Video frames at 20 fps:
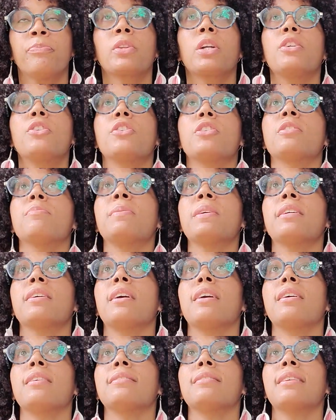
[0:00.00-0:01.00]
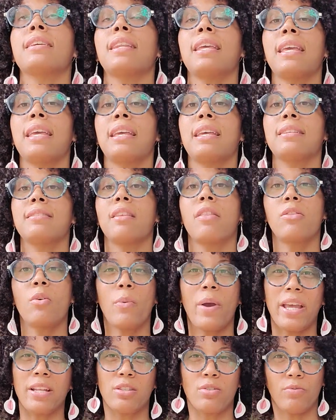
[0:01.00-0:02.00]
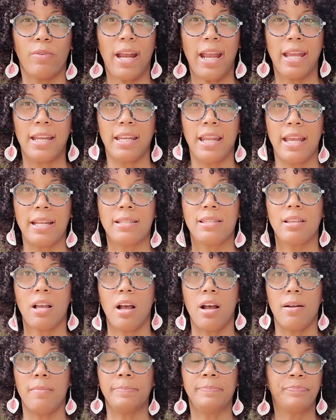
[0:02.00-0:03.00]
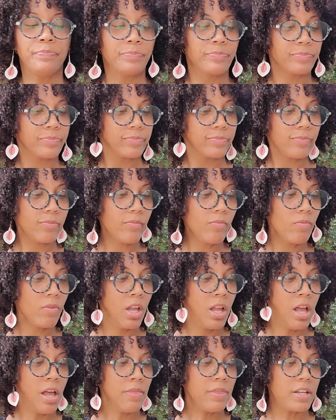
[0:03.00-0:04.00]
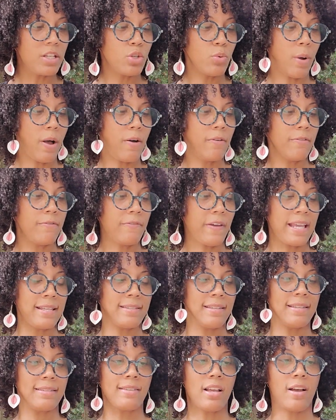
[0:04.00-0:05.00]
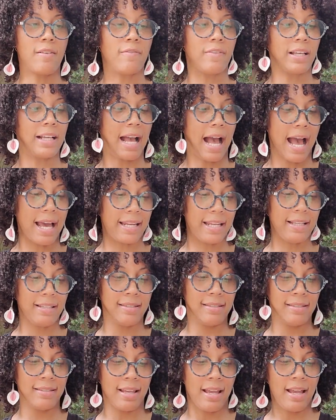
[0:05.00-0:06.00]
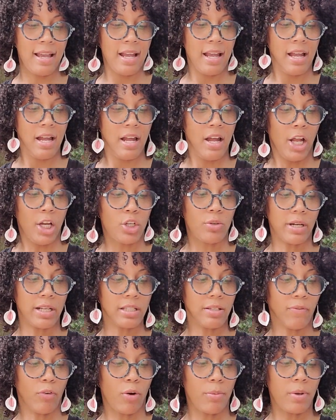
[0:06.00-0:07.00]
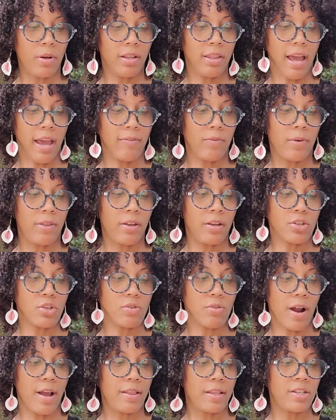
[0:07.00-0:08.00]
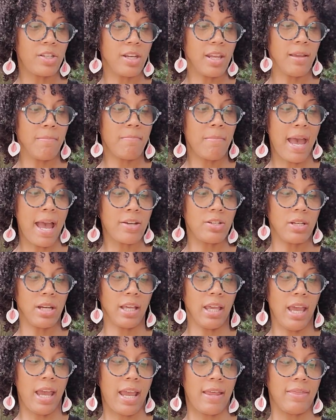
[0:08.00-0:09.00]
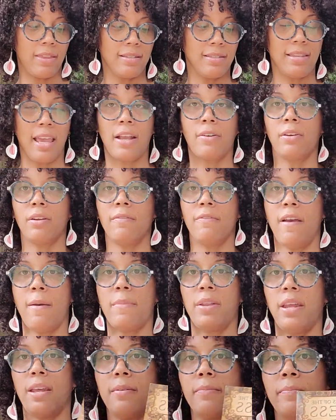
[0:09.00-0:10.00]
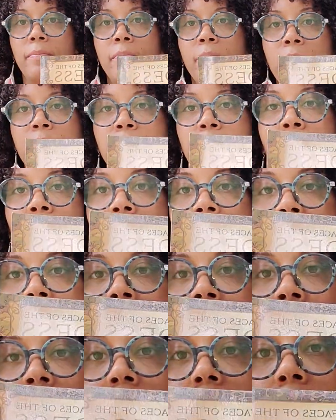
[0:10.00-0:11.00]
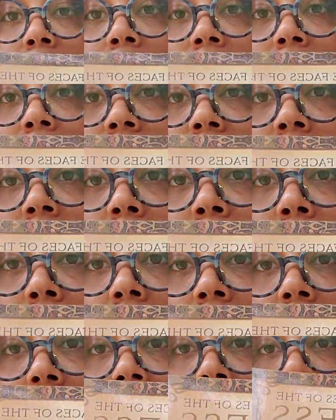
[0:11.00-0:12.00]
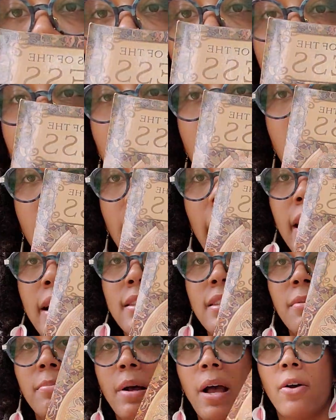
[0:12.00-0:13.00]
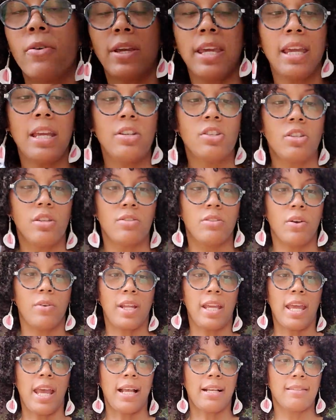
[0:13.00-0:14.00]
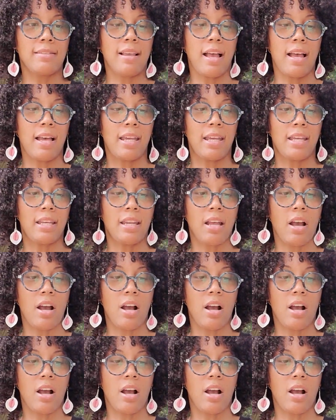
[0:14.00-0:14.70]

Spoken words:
just because it is the way it's written. It's The 12 Faces of the Goddess. Transform your life with astrology, magic, and the sacred feminine. So this is the book, and it's about each zodiac sign,